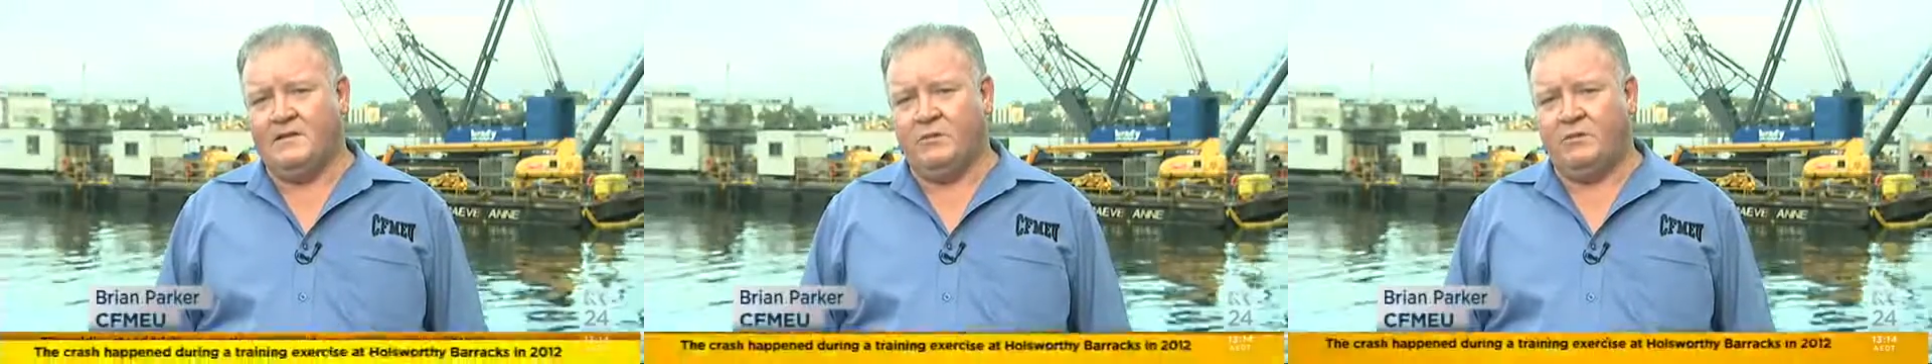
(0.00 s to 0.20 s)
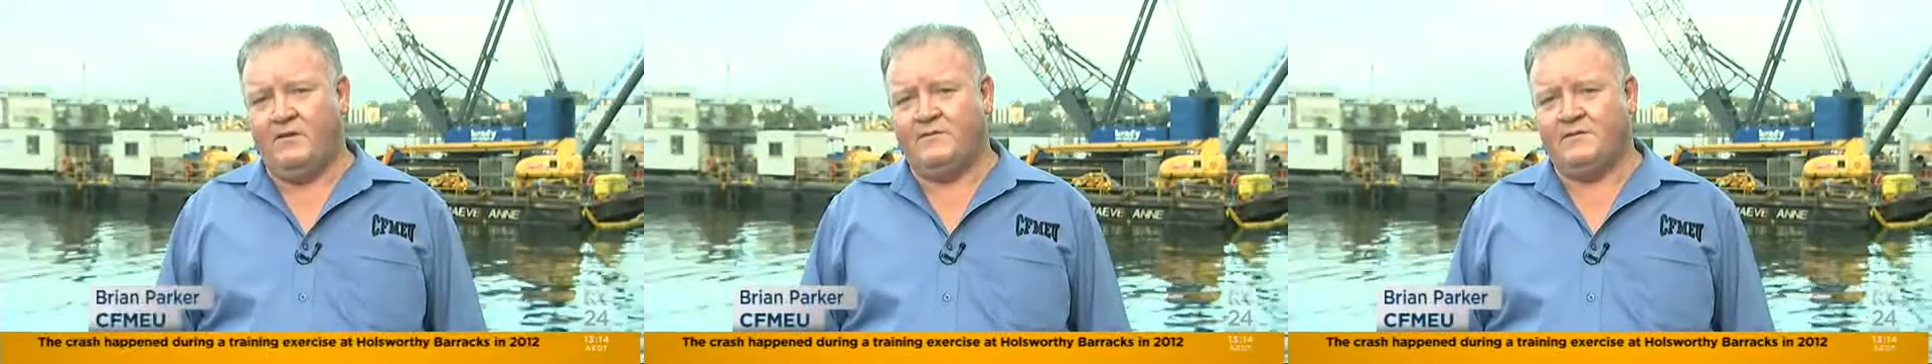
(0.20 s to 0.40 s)

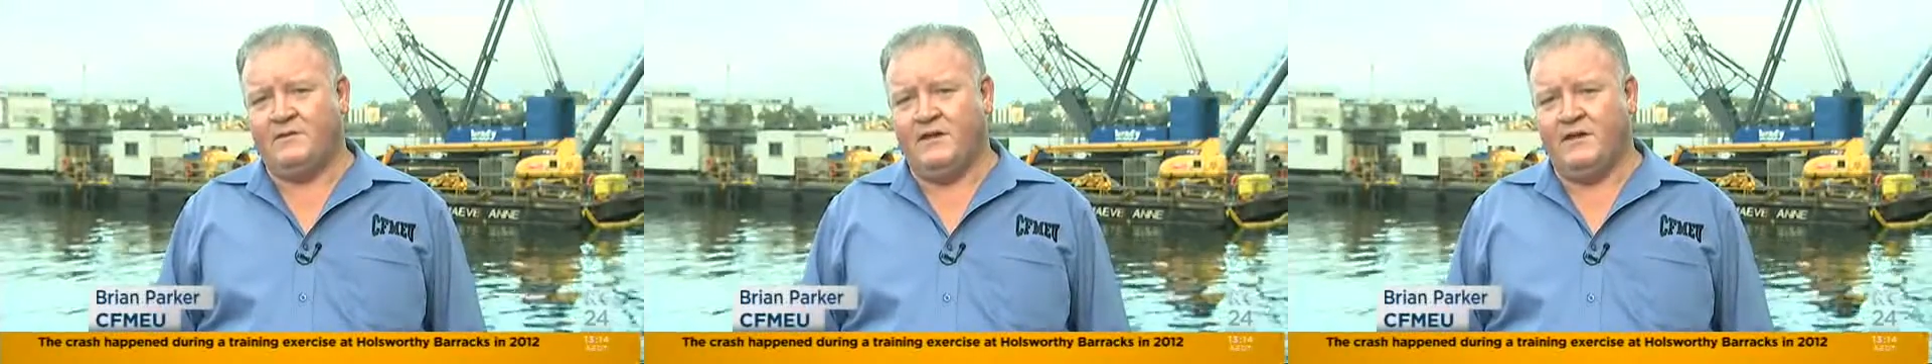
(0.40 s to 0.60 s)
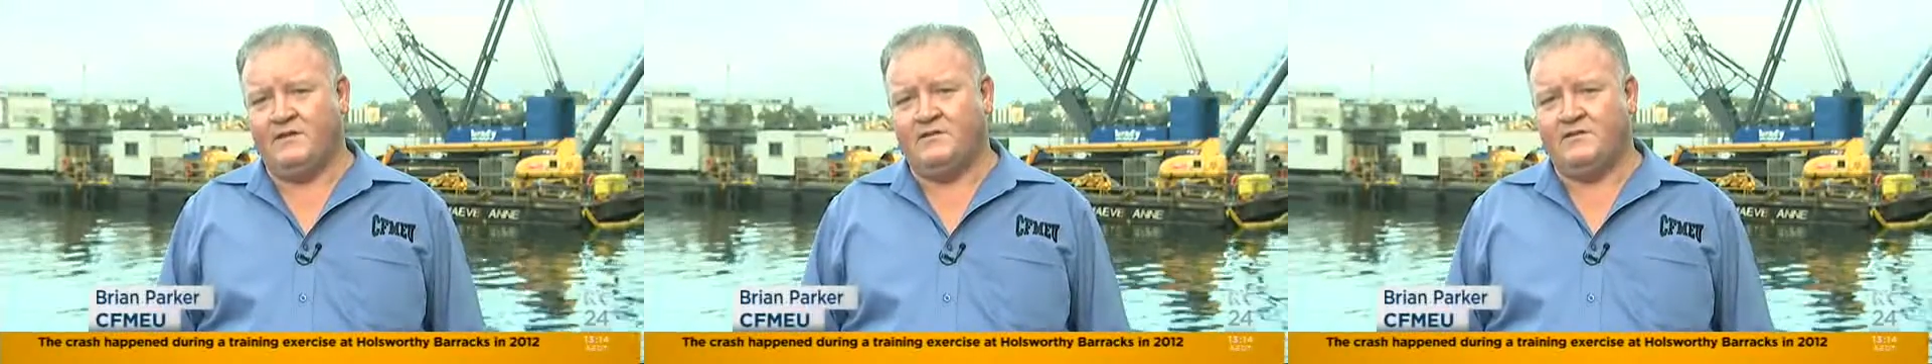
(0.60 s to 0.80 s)
we've
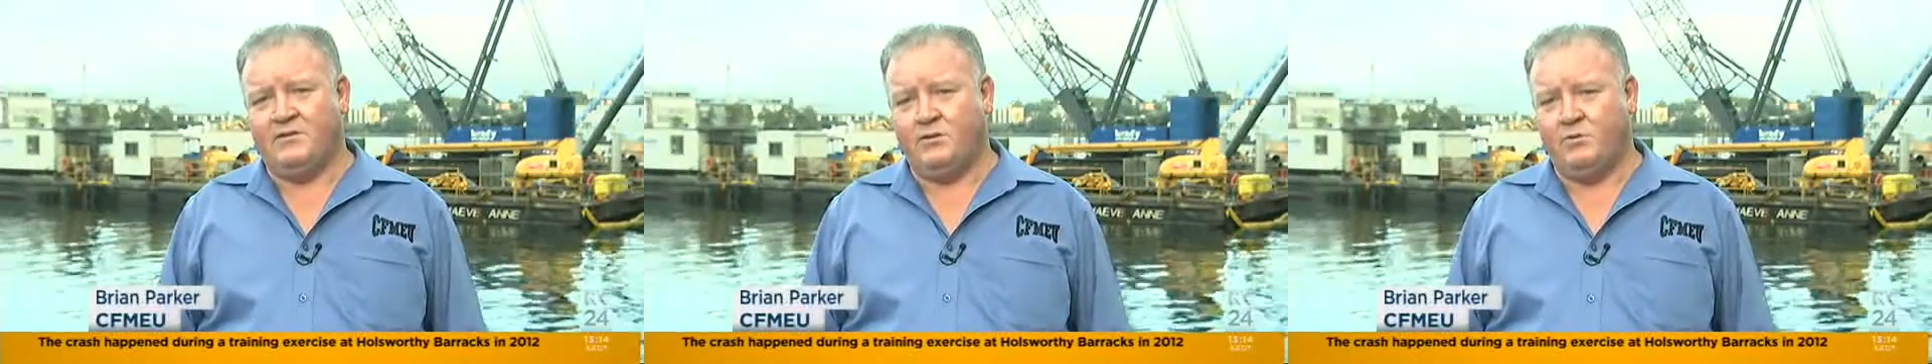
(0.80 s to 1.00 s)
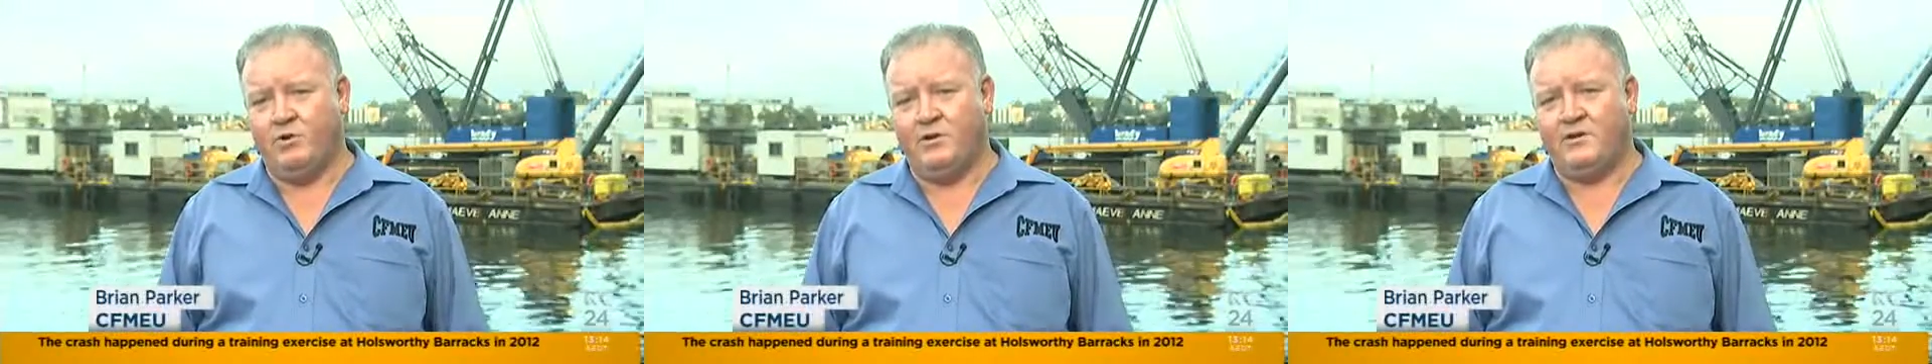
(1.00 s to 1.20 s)
seen
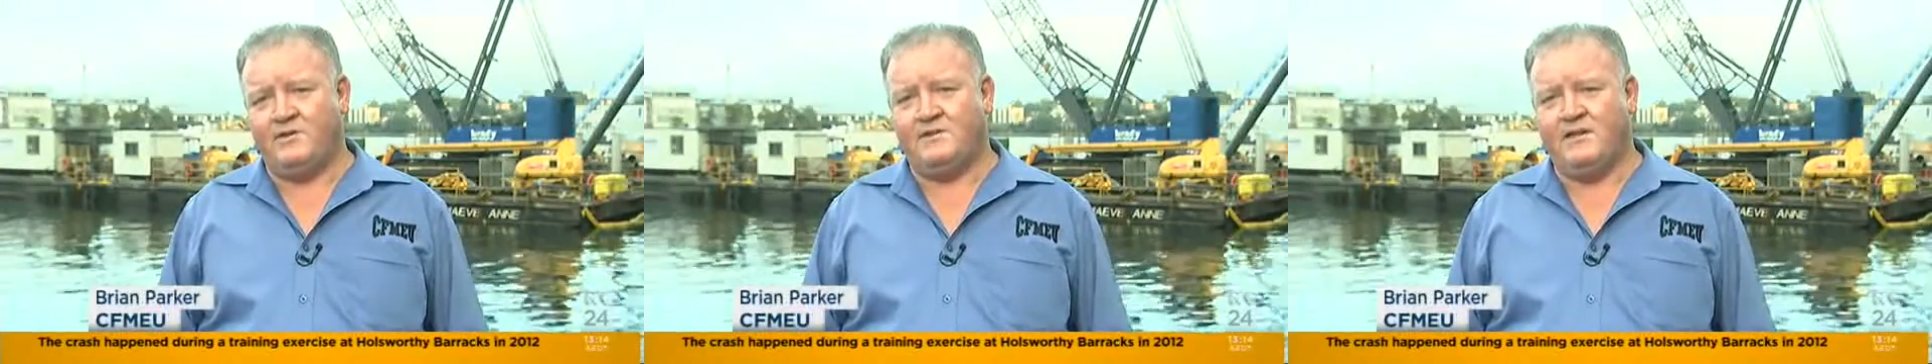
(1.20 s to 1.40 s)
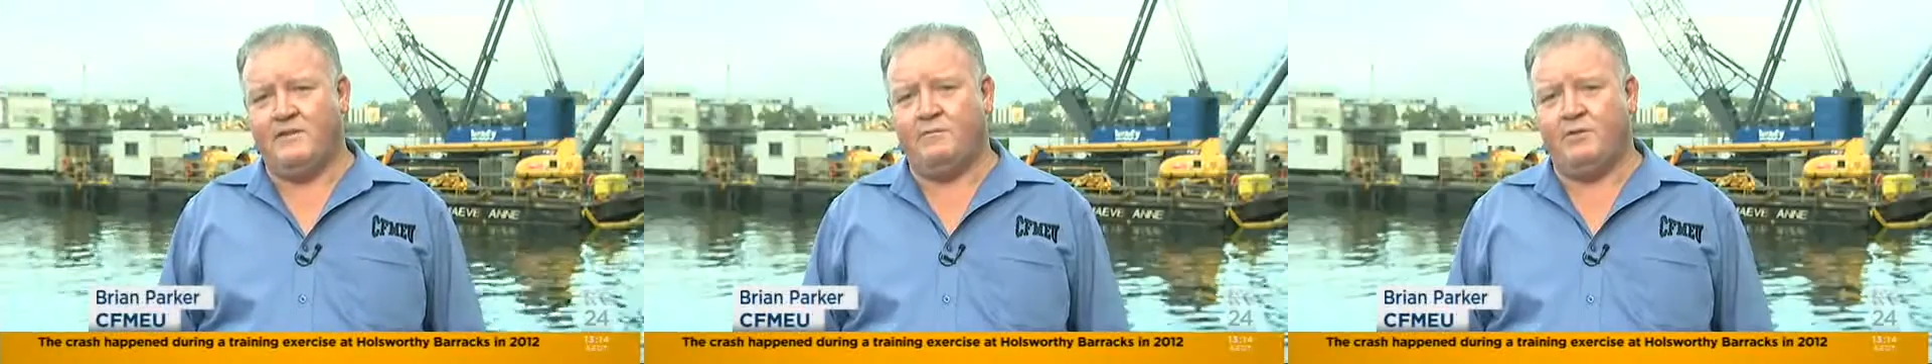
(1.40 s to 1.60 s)
2
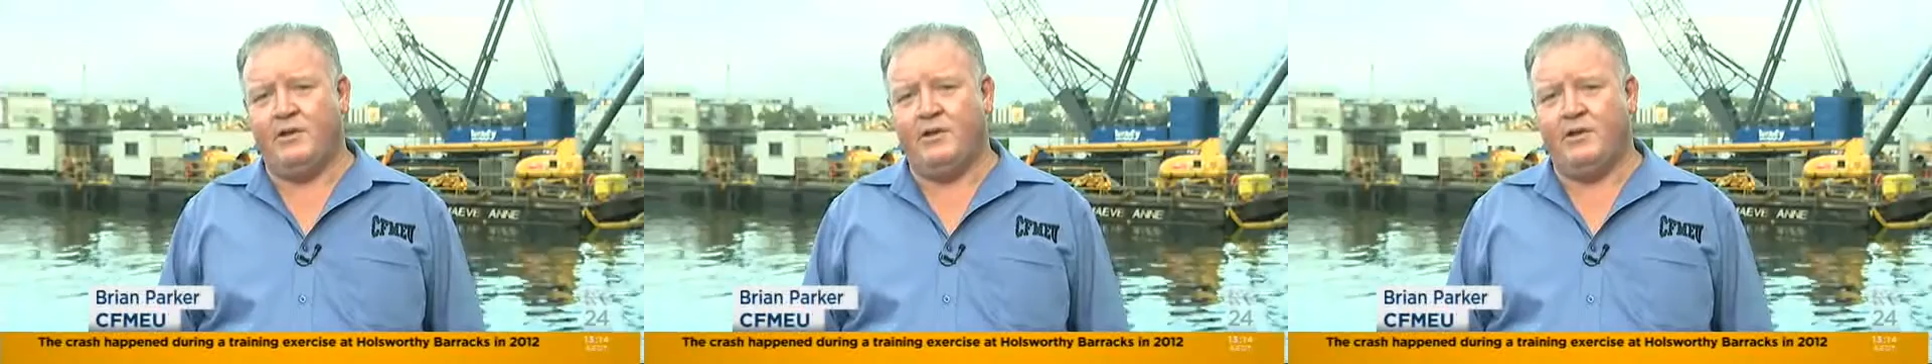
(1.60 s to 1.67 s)
workers that have